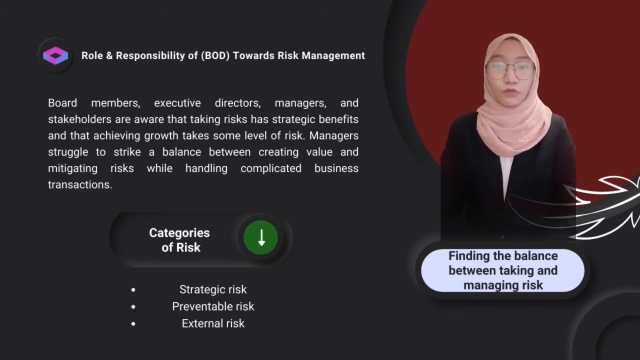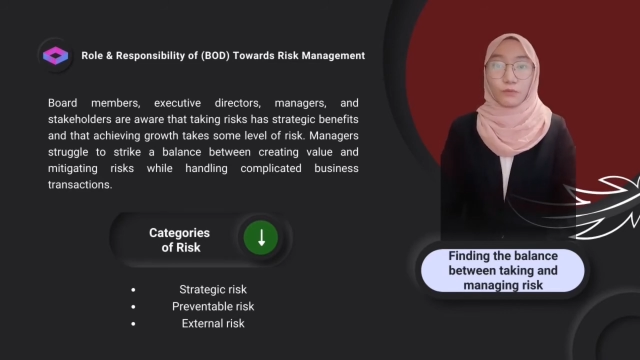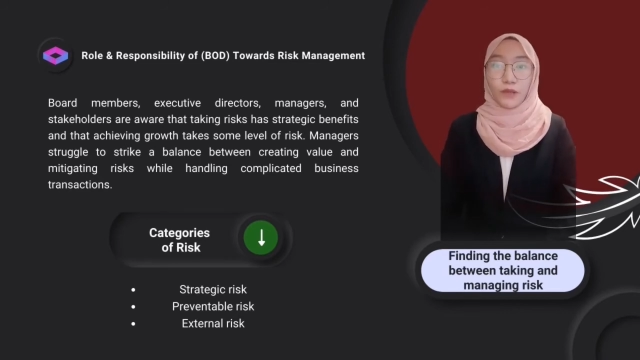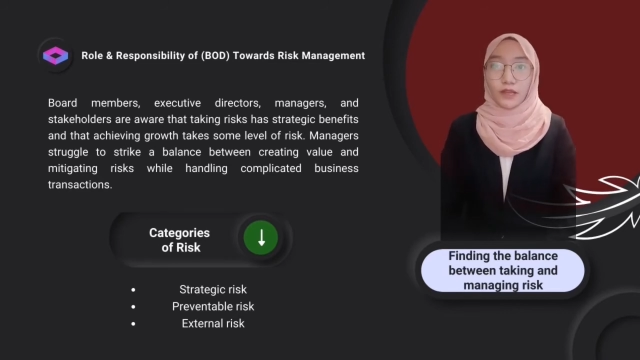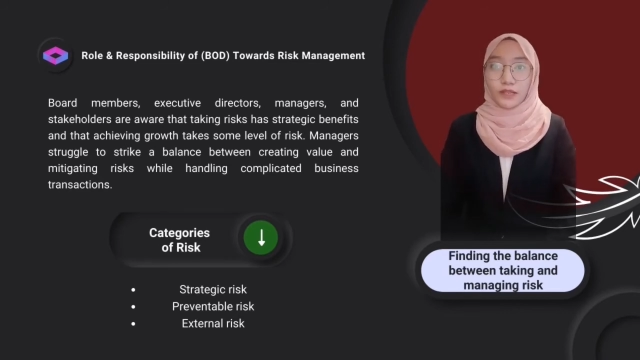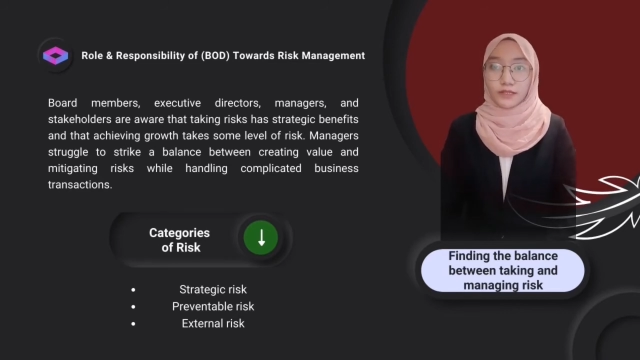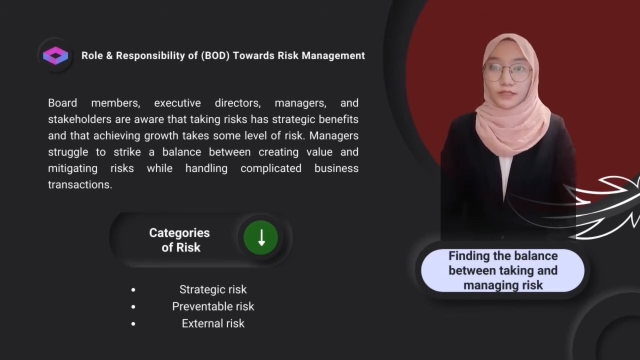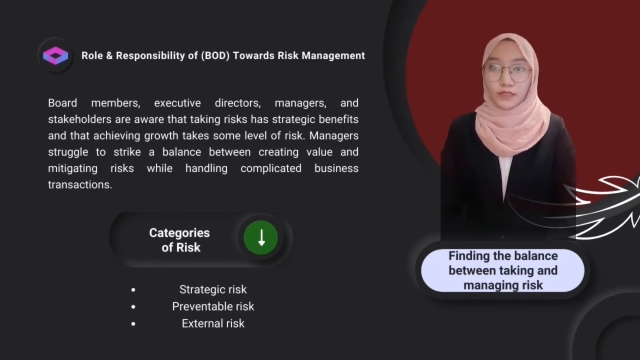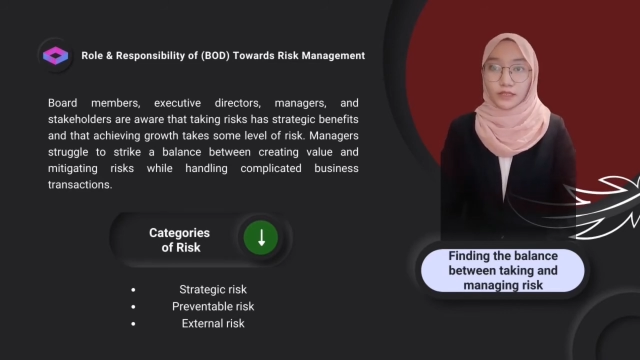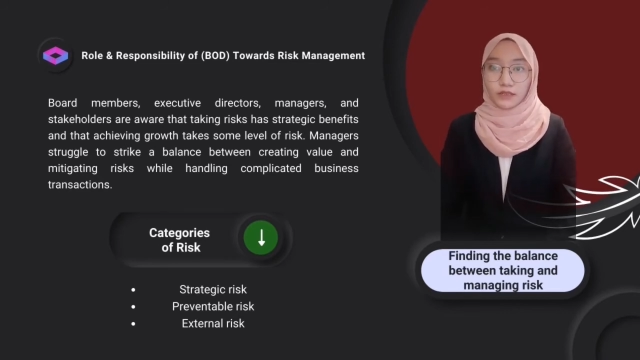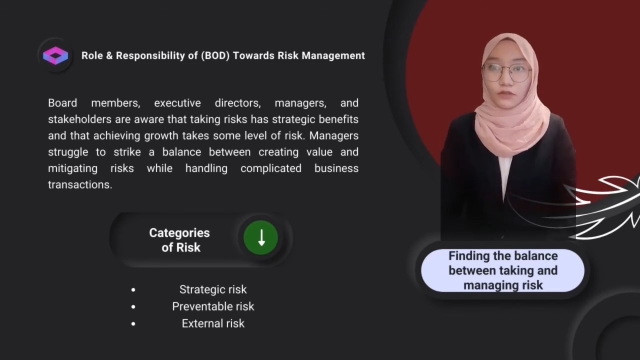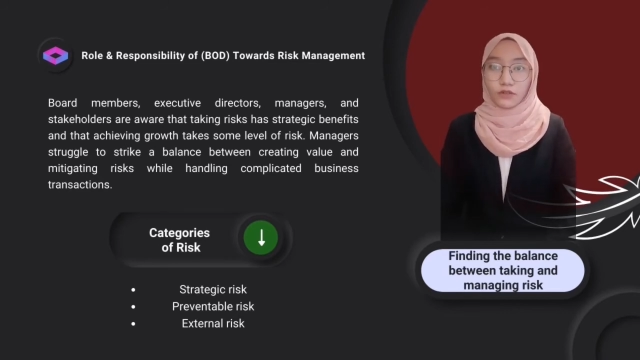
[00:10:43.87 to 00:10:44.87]
to balance
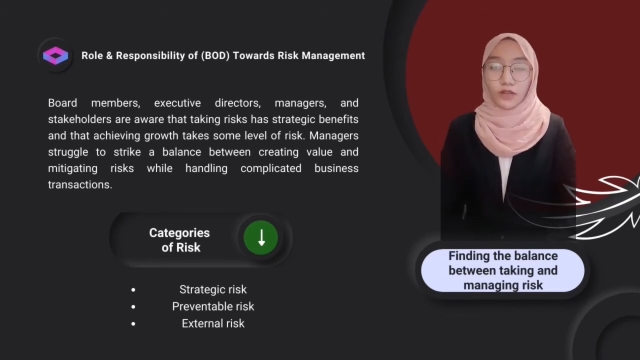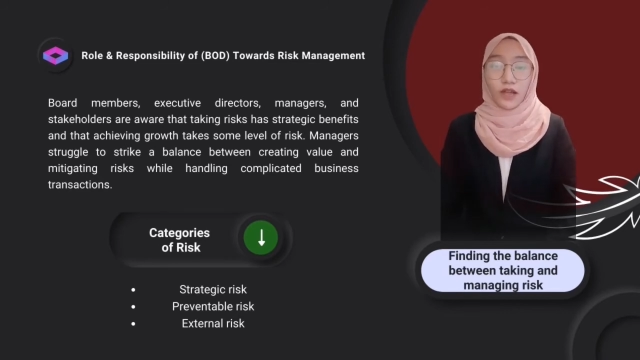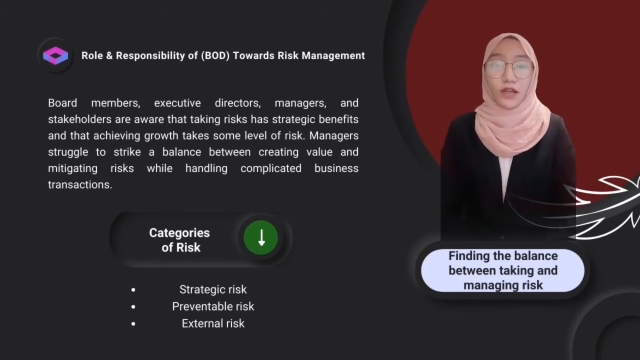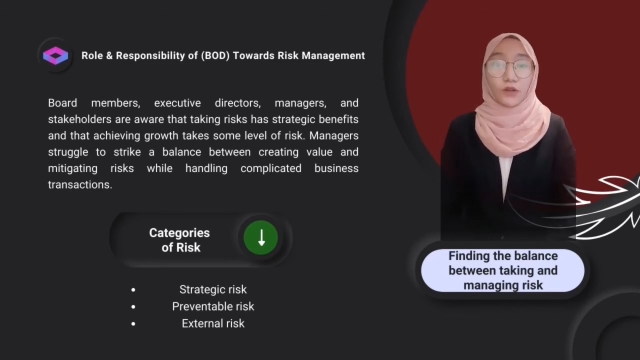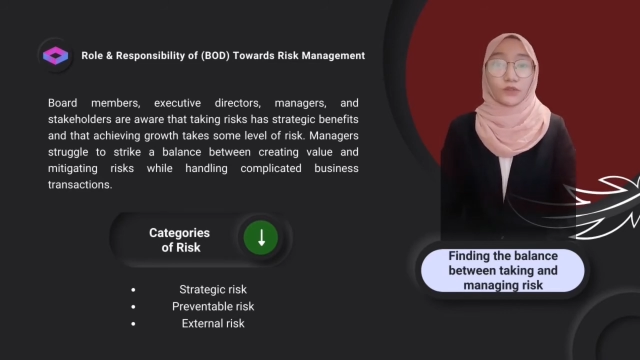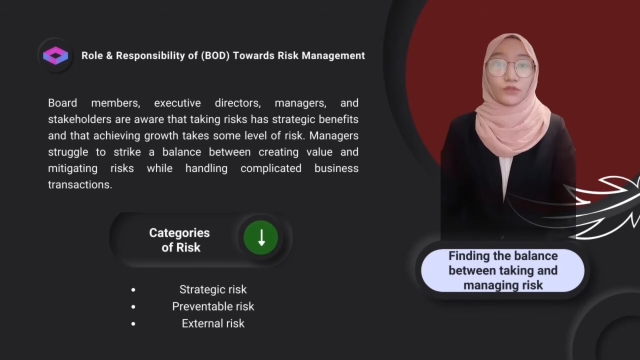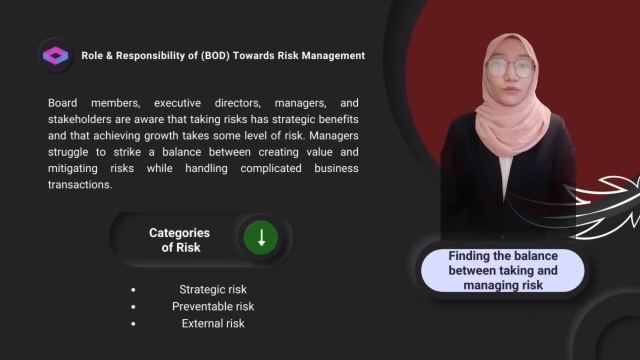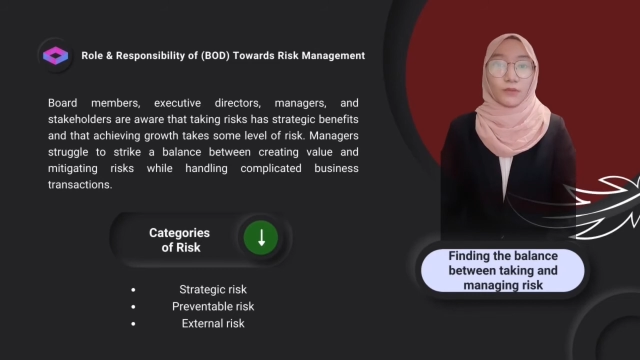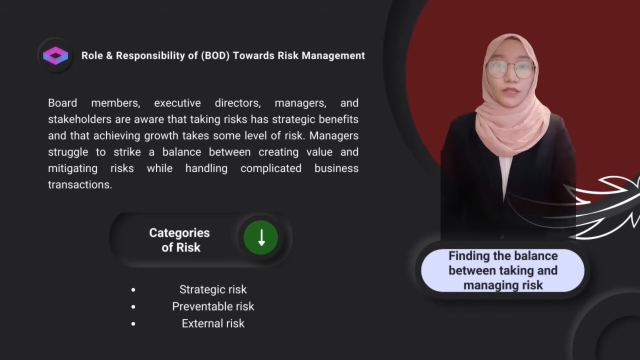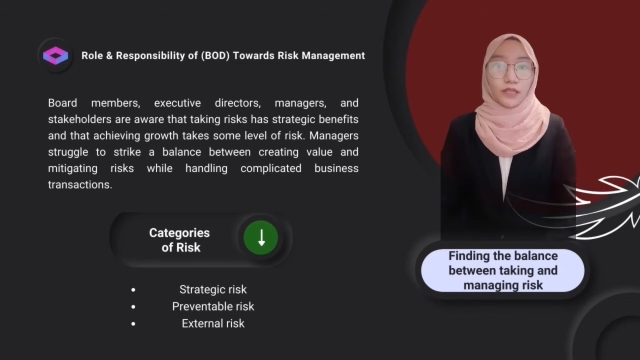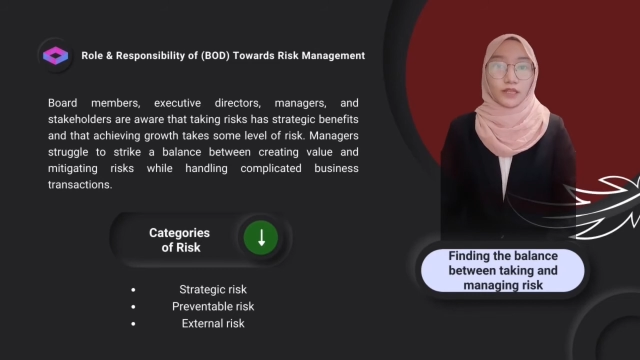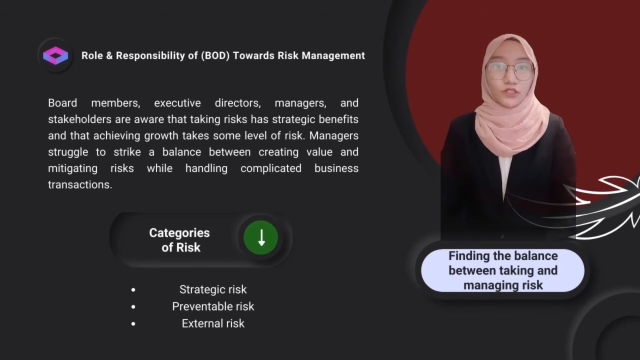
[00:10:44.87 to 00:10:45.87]
it on how to
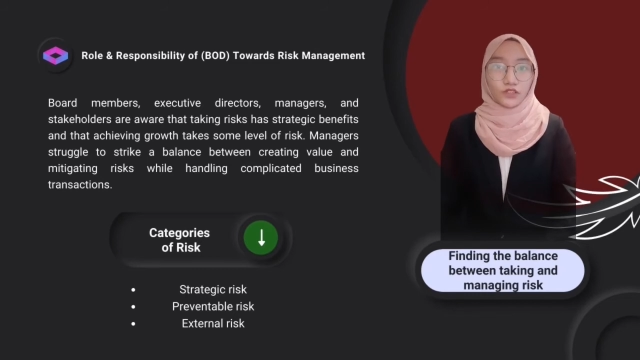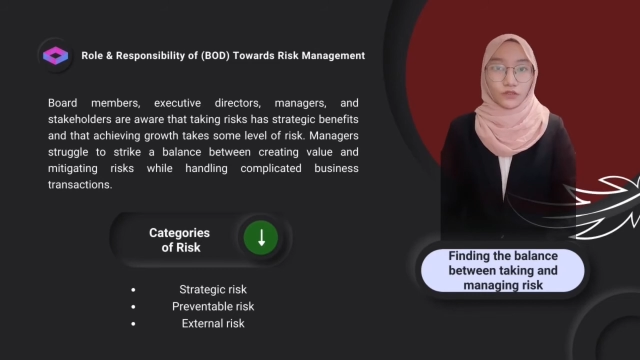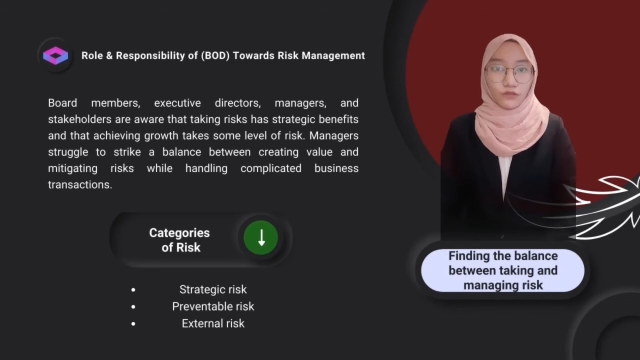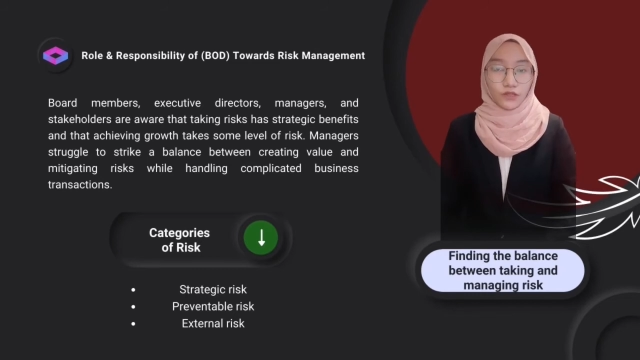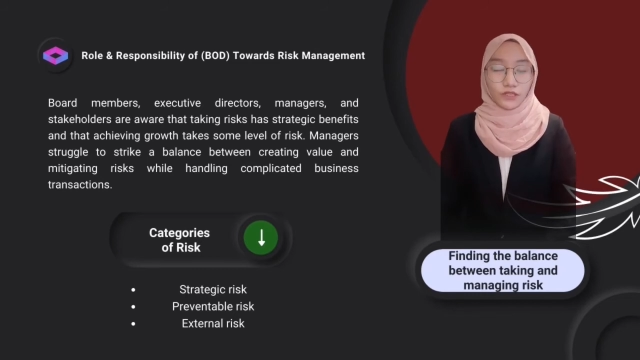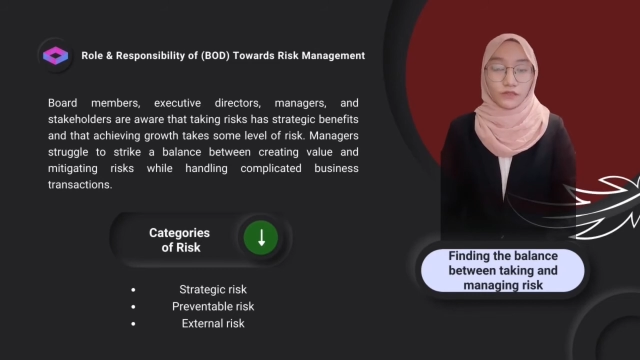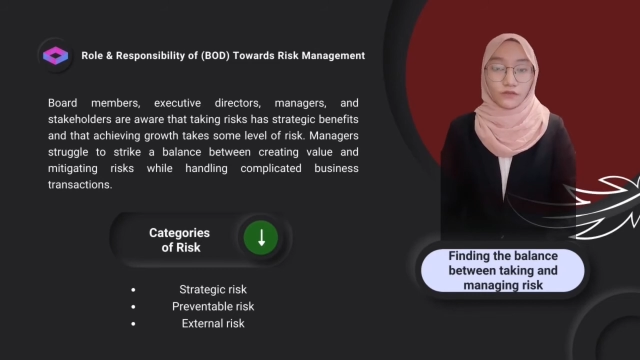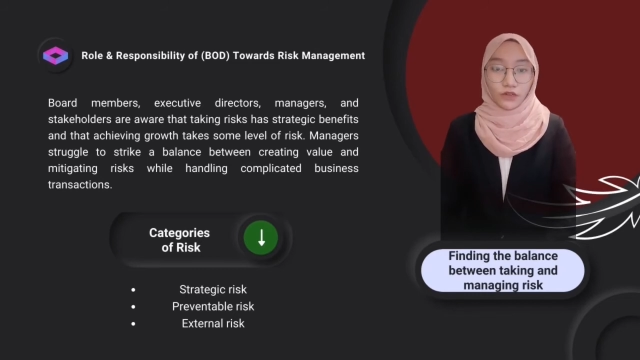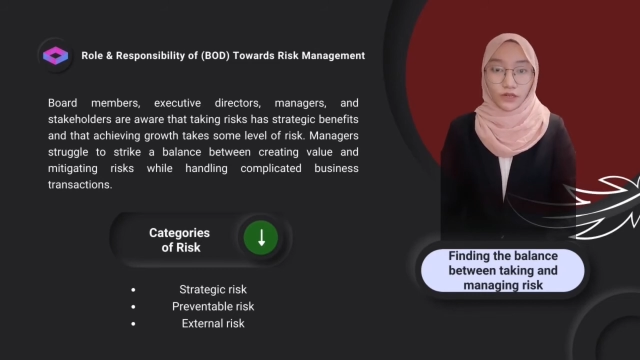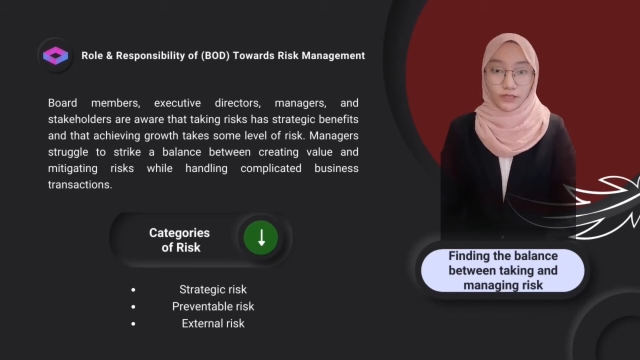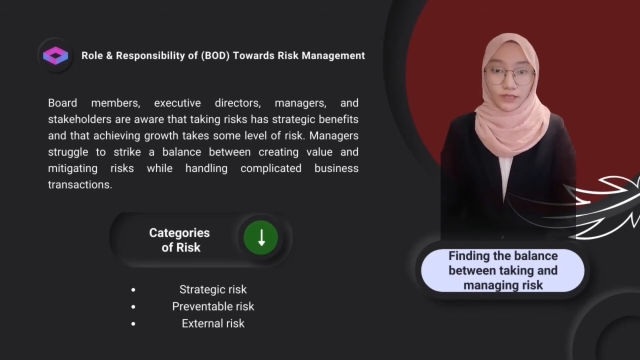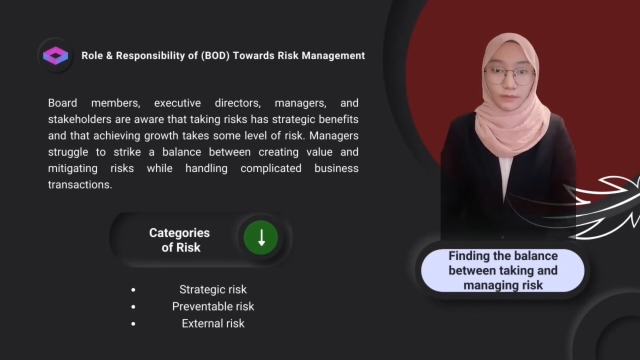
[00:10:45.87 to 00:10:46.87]
manage the risk.
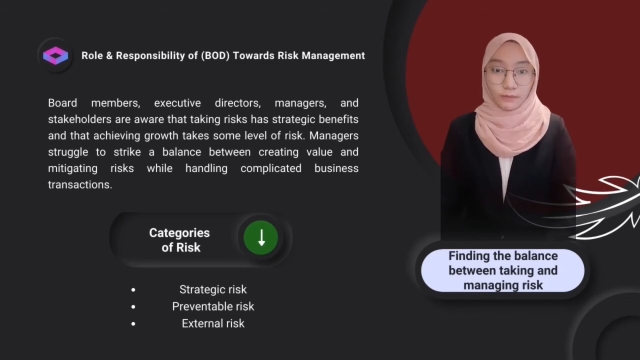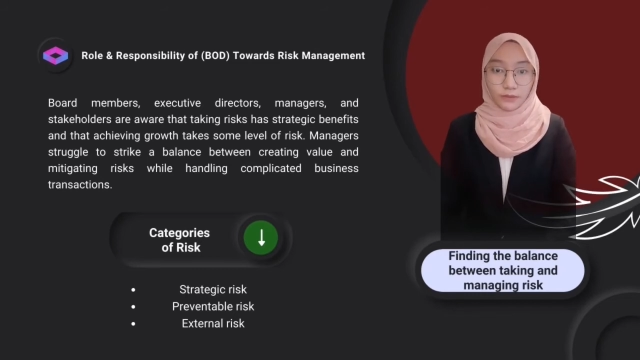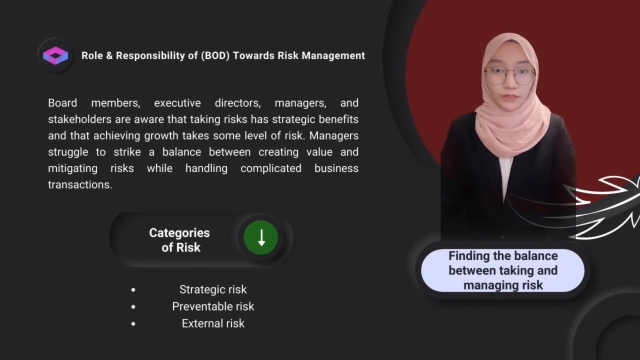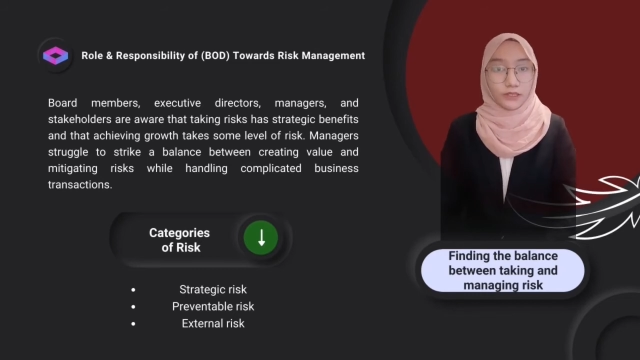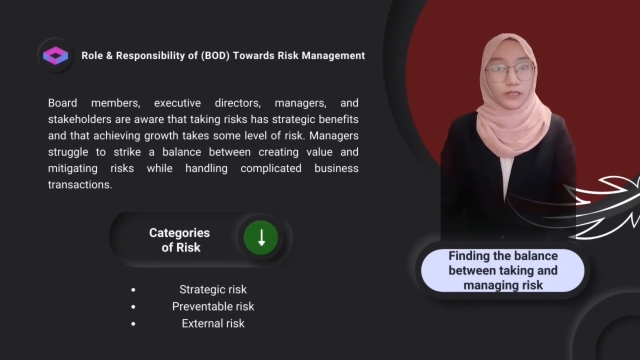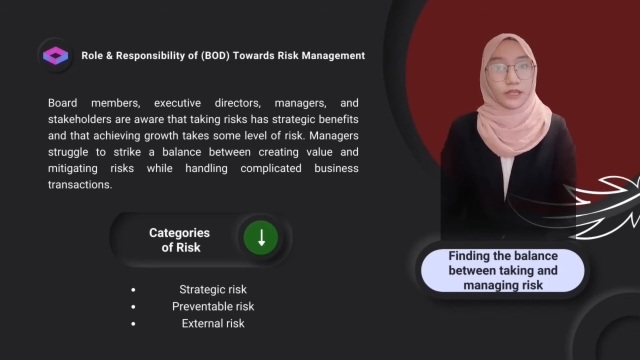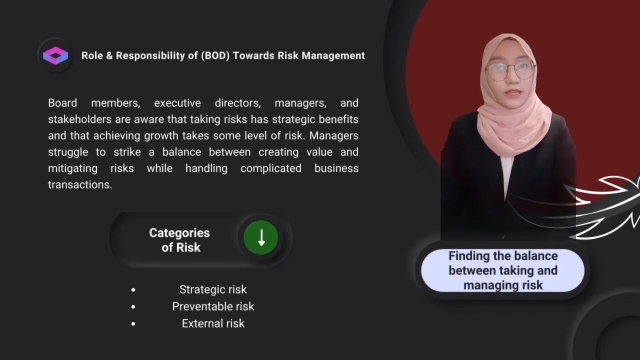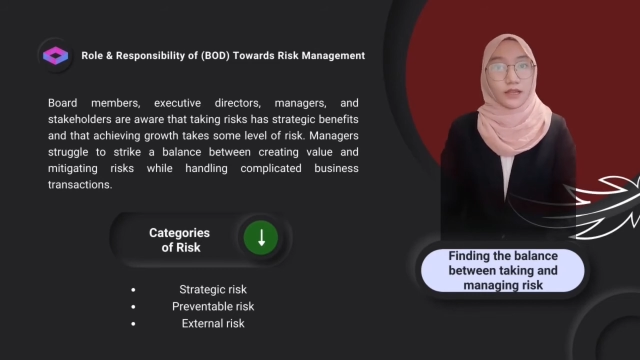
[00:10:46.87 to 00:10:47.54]
For example,